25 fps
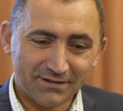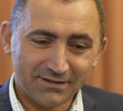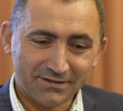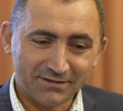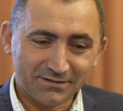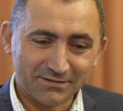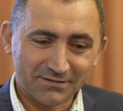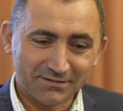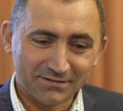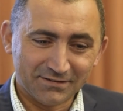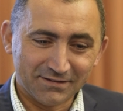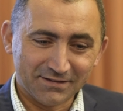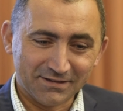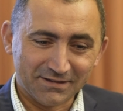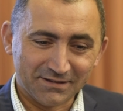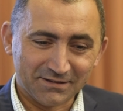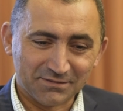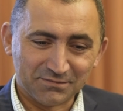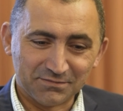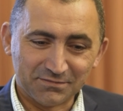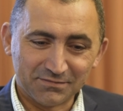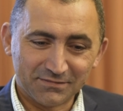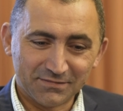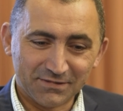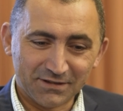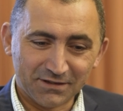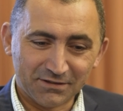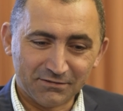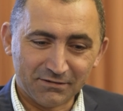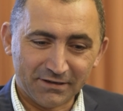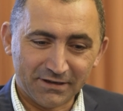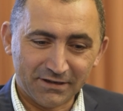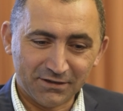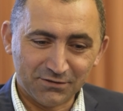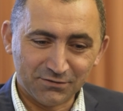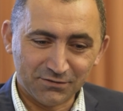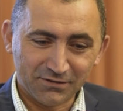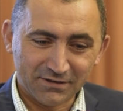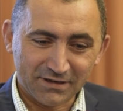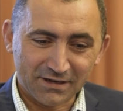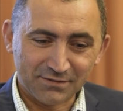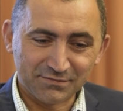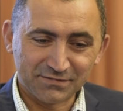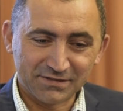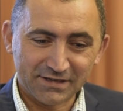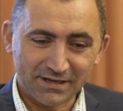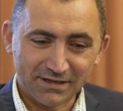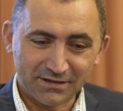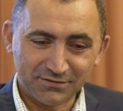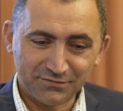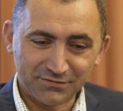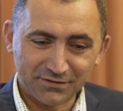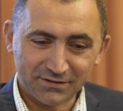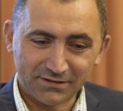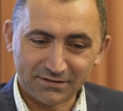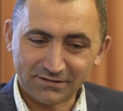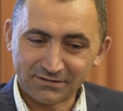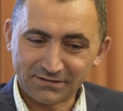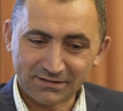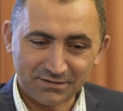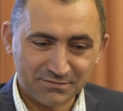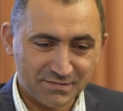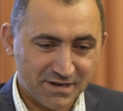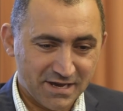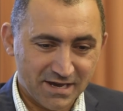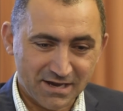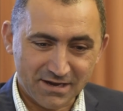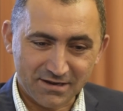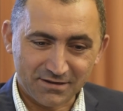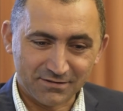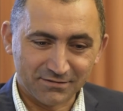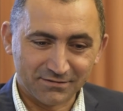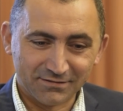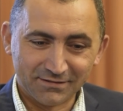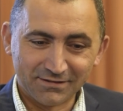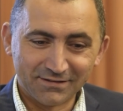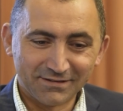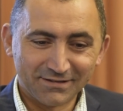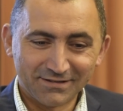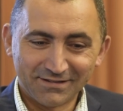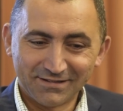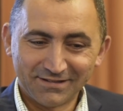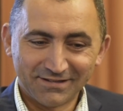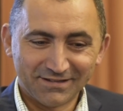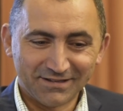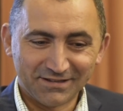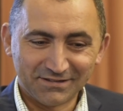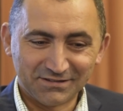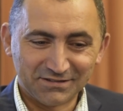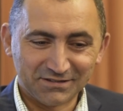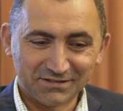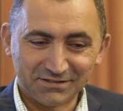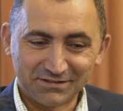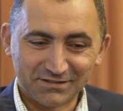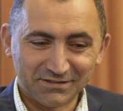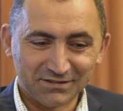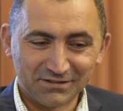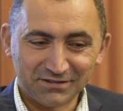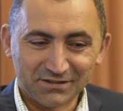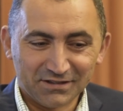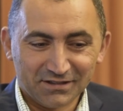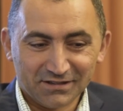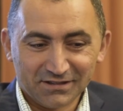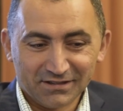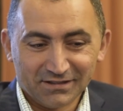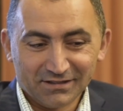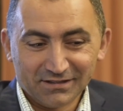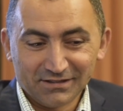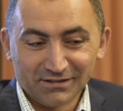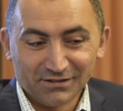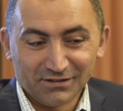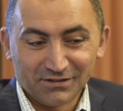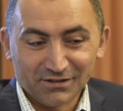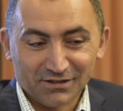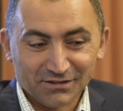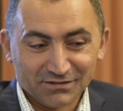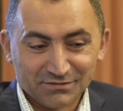Yeah. A greater good comes out of it somehow. It's just in